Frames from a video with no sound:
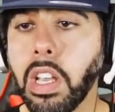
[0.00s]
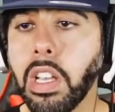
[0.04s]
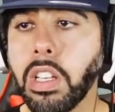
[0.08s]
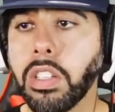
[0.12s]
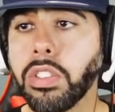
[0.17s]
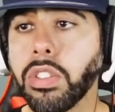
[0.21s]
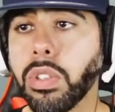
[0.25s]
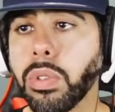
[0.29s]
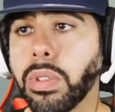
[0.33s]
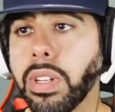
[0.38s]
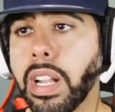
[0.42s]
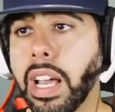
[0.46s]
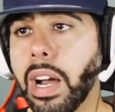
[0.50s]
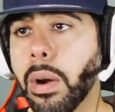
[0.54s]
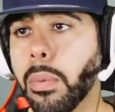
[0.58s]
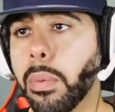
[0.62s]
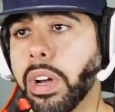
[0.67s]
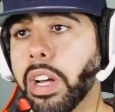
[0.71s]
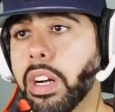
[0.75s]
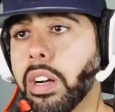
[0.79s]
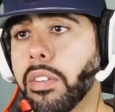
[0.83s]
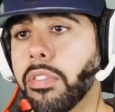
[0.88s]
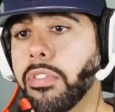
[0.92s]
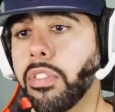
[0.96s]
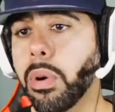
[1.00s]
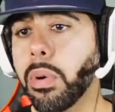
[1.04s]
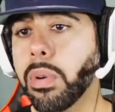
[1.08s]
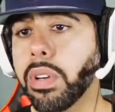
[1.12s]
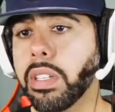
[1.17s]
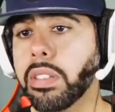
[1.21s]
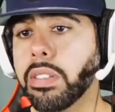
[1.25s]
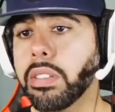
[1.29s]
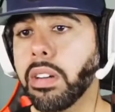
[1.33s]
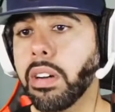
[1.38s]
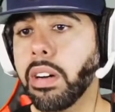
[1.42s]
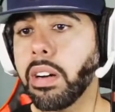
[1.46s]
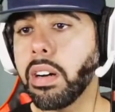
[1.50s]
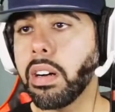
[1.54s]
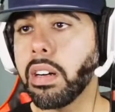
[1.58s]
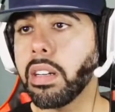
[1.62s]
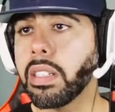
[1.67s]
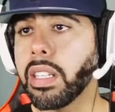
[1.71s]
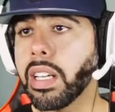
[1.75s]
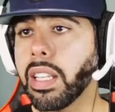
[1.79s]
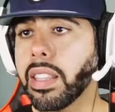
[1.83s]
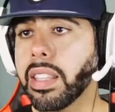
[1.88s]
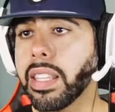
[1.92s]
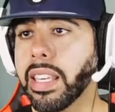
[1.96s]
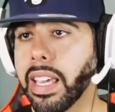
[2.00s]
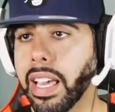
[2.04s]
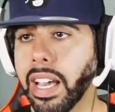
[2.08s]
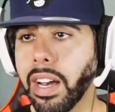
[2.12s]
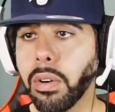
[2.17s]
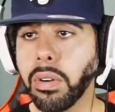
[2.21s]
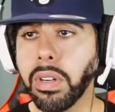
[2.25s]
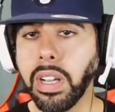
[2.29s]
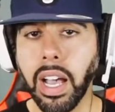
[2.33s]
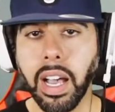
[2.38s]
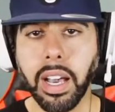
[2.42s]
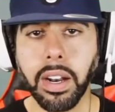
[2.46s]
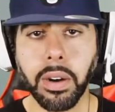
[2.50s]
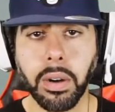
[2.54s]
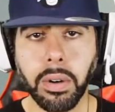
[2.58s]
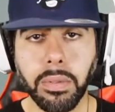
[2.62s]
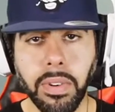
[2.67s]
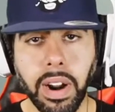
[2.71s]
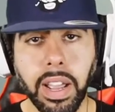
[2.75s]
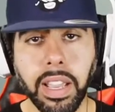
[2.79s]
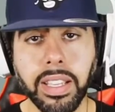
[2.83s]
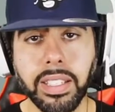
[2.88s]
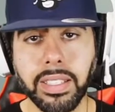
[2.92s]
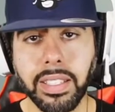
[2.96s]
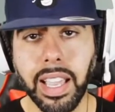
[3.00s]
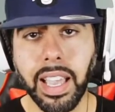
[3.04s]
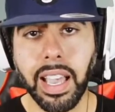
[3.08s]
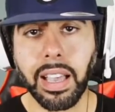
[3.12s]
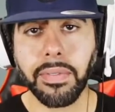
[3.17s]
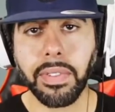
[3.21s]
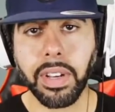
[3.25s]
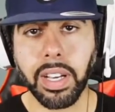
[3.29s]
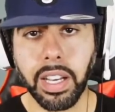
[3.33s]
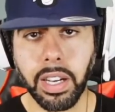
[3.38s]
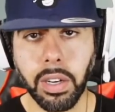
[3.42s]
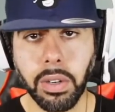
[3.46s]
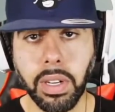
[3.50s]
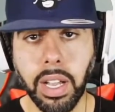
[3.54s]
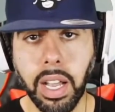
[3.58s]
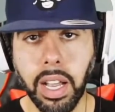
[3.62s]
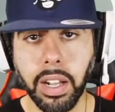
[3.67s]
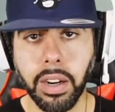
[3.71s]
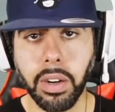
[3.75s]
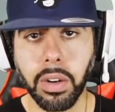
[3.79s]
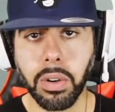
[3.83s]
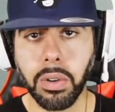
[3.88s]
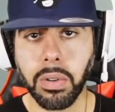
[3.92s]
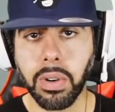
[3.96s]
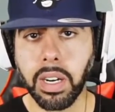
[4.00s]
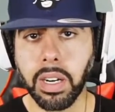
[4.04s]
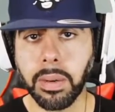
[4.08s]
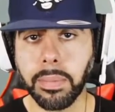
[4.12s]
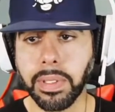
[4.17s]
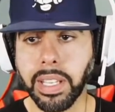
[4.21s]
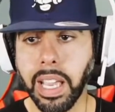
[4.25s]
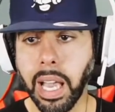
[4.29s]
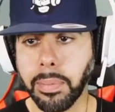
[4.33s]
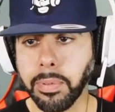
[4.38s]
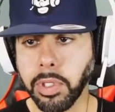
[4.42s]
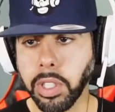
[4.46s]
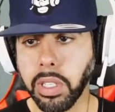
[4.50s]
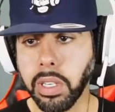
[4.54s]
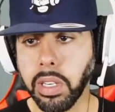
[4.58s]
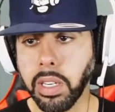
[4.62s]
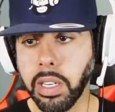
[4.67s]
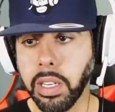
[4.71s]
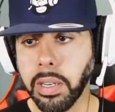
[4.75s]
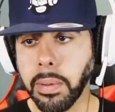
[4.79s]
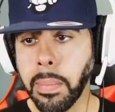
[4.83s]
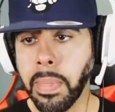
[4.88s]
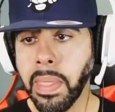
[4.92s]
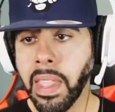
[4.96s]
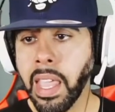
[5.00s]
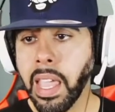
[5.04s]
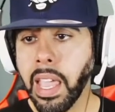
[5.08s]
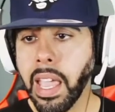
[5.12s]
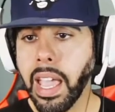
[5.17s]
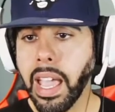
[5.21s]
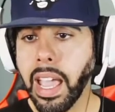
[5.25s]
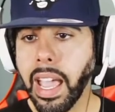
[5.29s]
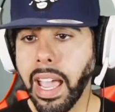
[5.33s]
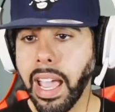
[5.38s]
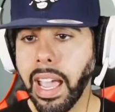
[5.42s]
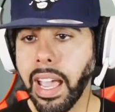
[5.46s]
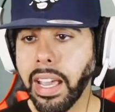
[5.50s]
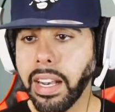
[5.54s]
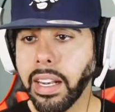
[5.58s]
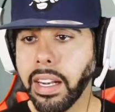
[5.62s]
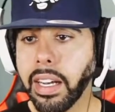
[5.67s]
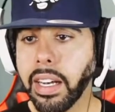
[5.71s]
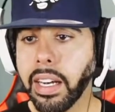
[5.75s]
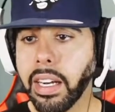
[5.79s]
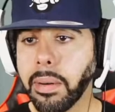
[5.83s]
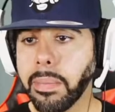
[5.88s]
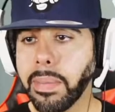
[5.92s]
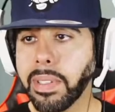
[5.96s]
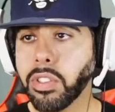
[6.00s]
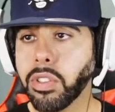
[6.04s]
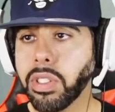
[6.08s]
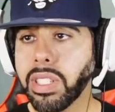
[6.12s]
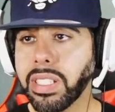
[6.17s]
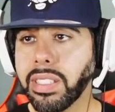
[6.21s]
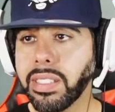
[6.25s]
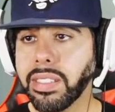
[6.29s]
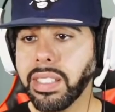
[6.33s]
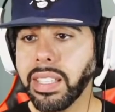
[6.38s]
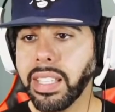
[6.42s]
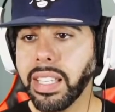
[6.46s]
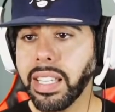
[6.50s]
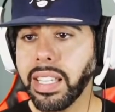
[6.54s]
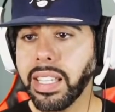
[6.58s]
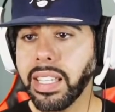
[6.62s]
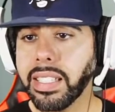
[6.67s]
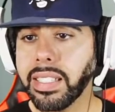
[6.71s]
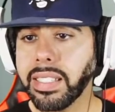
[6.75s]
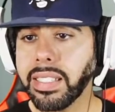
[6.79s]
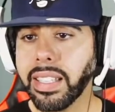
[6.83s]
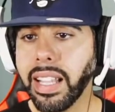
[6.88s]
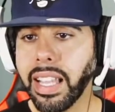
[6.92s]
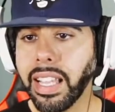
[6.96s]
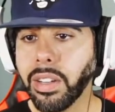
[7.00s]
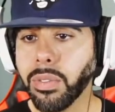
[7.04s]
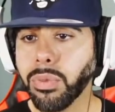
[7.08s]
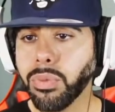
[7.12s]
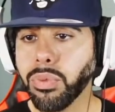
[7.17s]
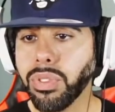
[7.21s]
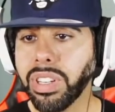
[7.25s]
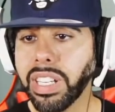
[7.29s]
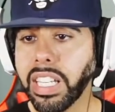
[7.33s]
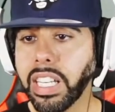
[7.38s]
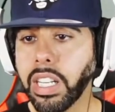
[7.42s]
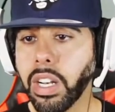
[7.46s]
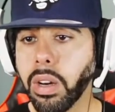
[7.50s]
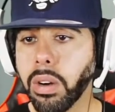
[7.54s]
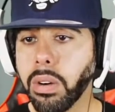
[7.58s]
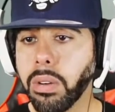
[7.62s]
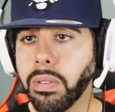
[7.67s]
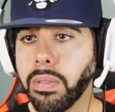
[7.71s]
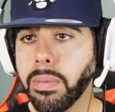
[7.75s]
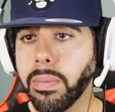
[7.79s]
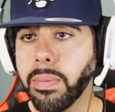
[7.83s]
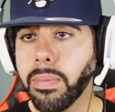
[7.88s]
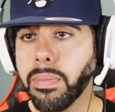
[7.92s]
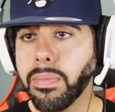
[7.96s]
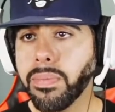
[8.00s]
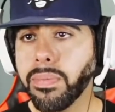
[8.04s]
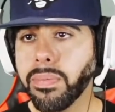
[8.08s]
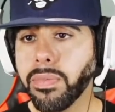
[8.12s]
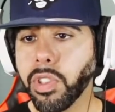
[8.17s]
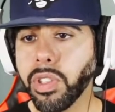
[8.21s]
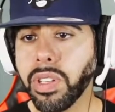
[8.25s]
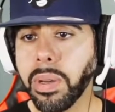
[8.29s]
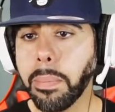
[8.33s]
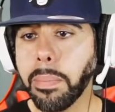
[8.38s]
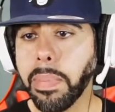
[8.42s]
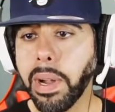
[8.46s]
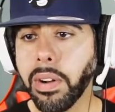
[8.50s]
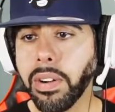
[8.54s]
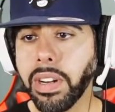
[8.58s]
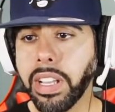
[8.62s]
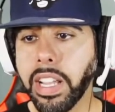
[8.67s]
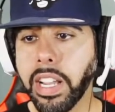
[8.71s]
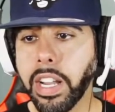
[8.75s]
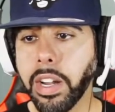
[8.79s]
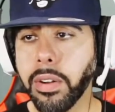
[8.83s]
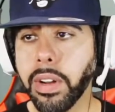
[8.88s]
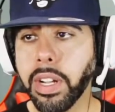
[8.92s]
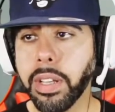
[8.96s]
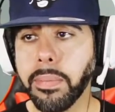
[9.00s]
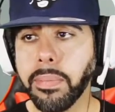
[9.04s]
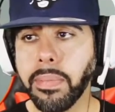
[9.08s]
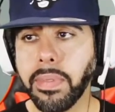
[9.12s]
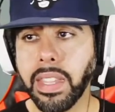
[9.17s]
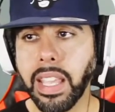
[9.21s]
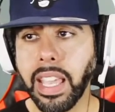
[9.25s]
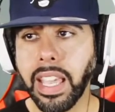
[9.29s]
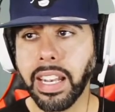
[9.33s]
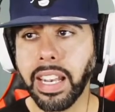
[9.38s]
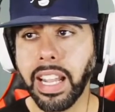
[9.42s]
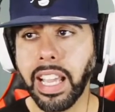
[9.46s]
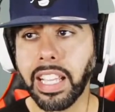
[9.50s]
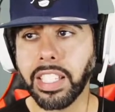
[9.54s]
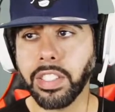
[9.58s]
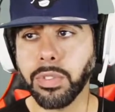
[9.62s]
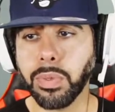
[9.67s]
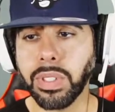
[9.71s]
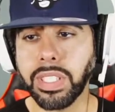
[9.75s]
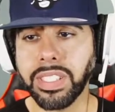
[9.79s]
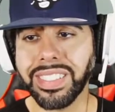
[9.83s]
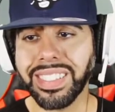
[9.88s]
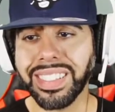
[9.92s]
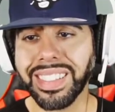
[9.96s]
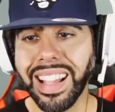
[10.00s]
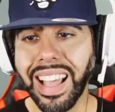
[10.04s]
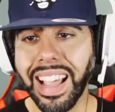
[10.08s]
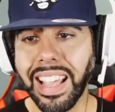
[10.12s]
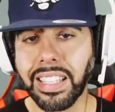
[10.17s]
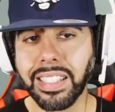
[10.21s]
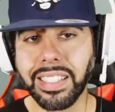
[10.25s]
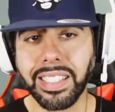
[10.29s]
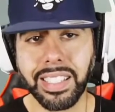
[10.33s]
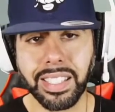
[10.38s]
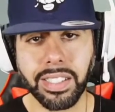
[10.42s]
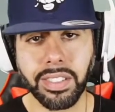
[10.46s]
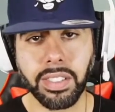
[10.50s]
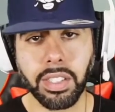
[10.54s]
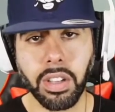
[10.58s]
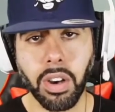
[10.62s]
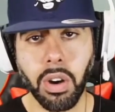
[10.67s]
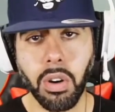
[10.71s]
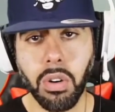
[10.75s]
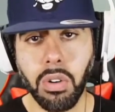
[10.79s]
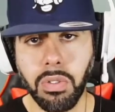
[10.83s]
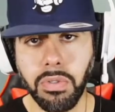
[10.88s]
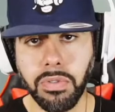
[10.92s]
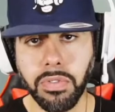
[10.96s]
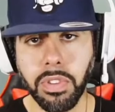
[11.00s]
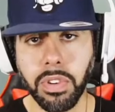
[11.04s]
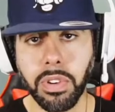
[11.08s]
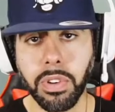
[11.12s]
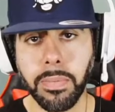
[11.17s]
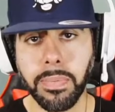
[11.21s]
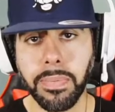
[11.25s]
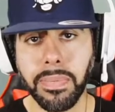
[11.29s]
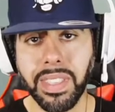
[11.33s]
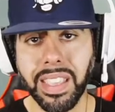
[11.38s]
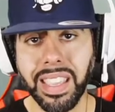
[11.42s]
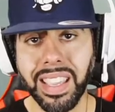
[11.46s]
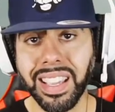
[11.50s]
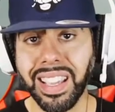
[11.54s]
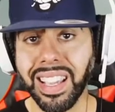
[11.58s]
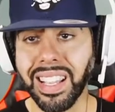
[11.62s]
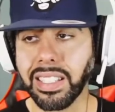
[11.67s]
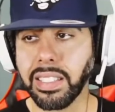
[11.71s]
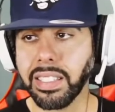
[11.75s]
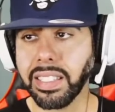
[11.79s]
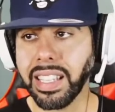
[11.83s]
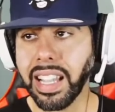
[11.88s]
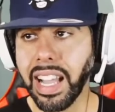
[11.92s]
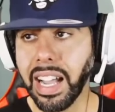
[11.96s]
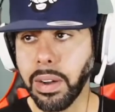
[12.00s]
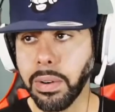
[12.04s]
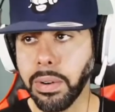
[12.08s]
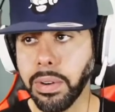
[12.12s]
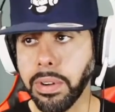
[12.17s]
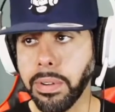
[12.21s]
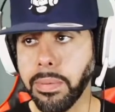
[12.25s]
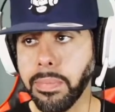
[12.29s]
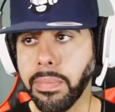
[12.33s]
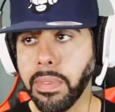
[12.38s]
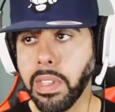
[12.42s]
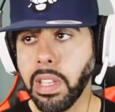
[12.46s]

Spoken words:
So now we're gonna focus on the Elgato, right? Because I have an Elgato capture card, and as you can see, it's like really low. You can barely hear it, and as we slide this over, it gets louder.